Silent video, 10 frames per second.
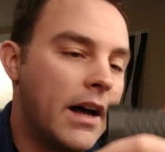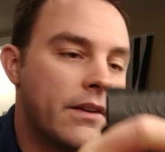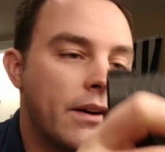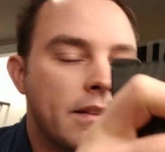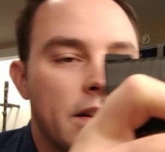
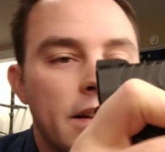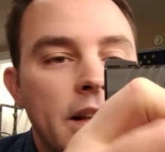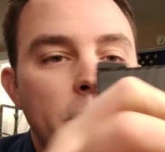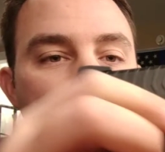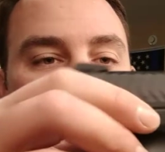There is a
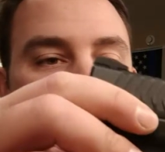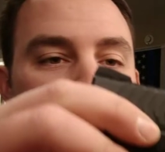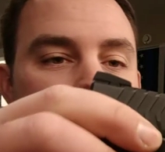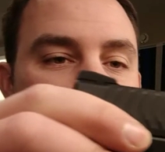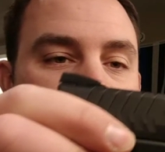little bit more
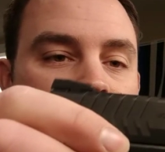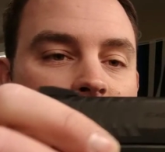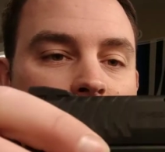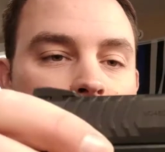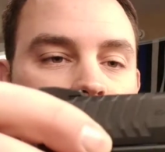resistance
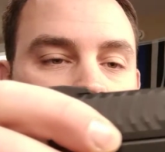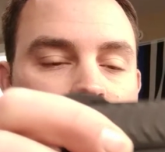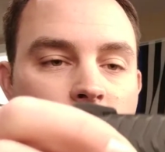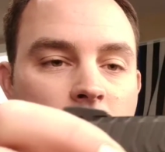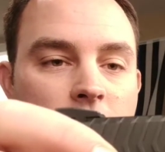than
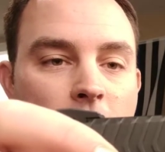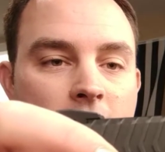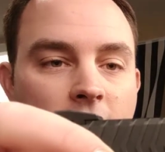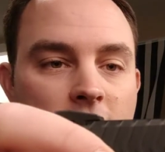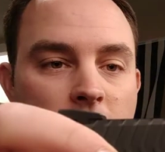you'd
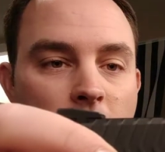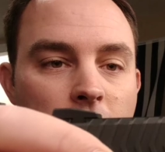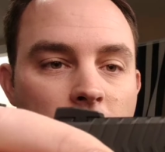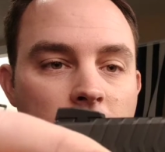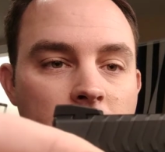expect out of some
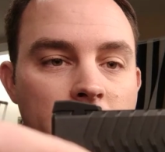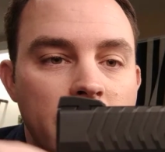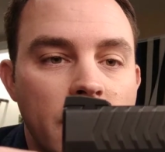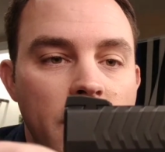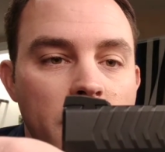other
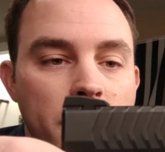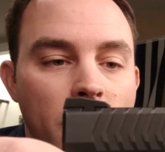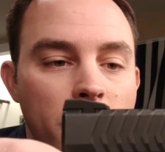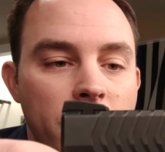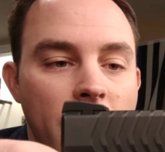
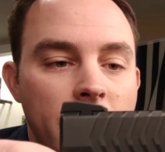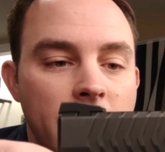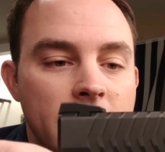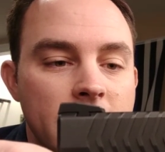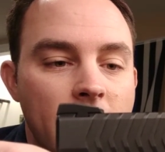polymer fired
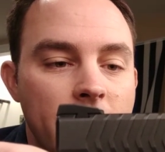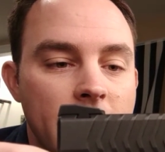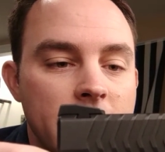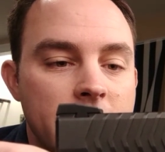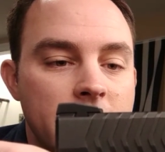guns
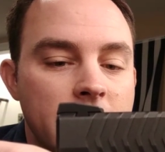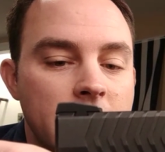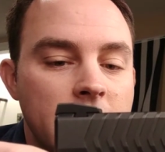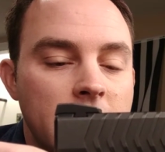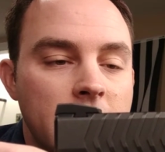nowadays.
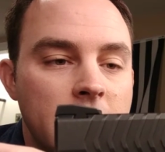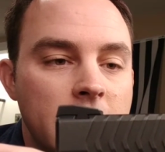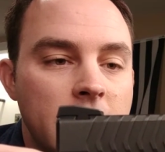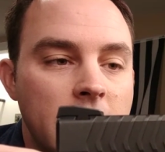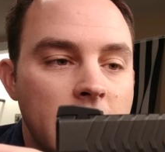
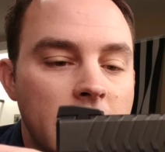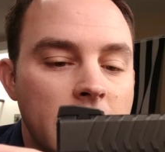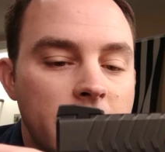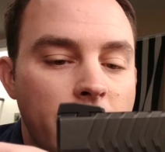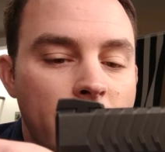
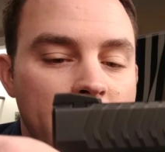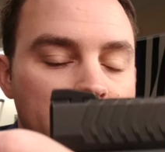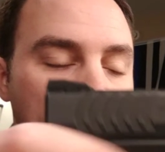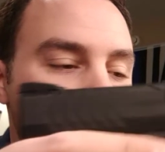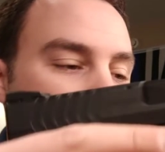I've heard this
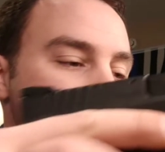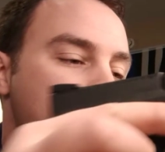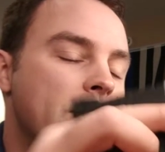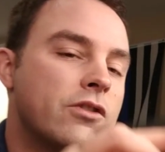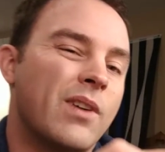is better than
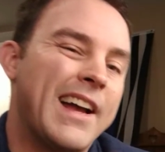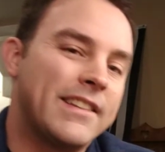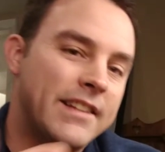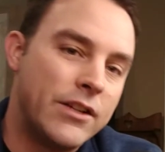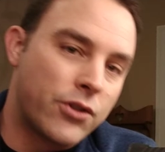the original
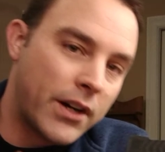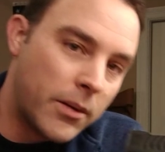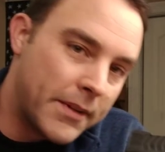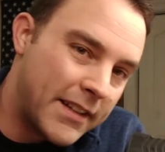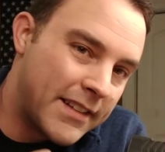XD
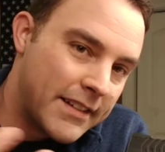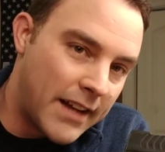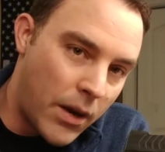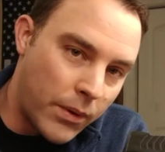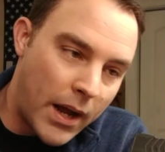trigger, but this is
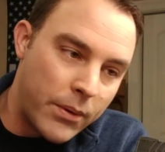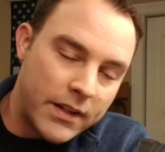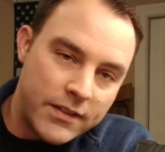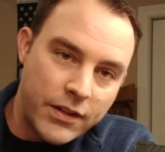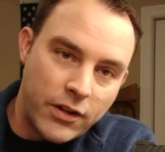not what I would
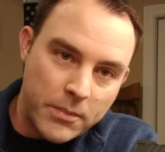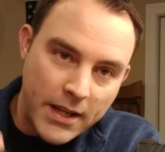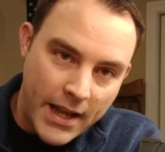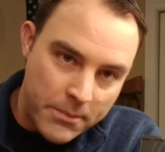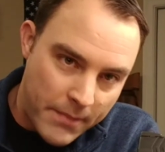consider to
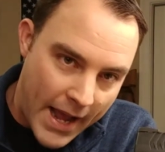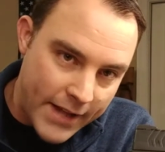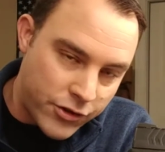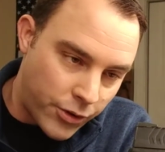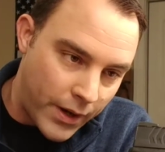be a
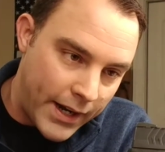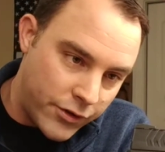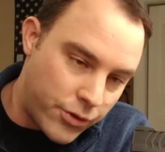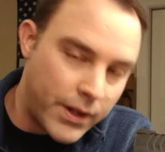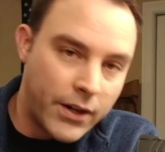match
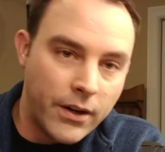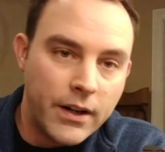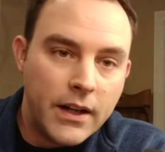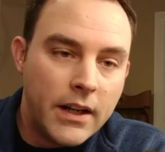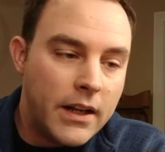grade trigger,
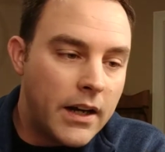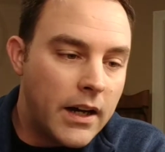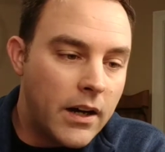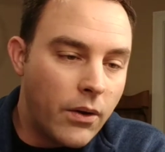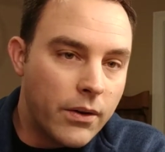
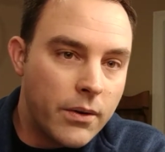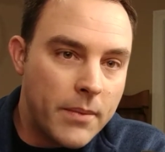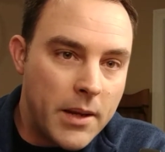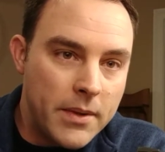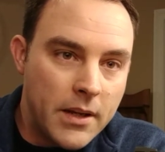although it
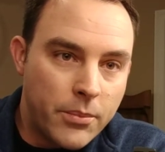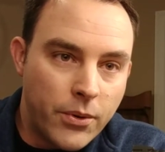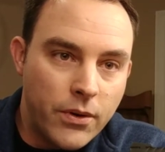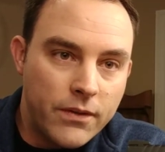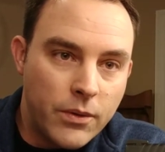may be
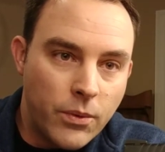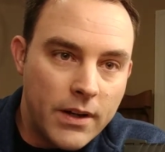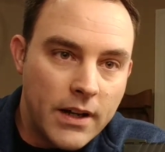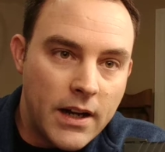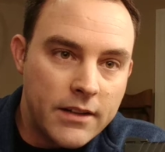improved and
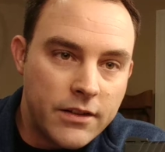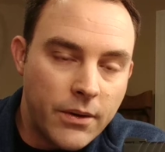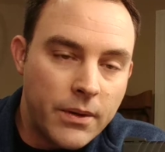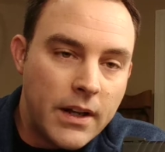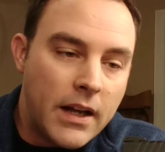whatnot. So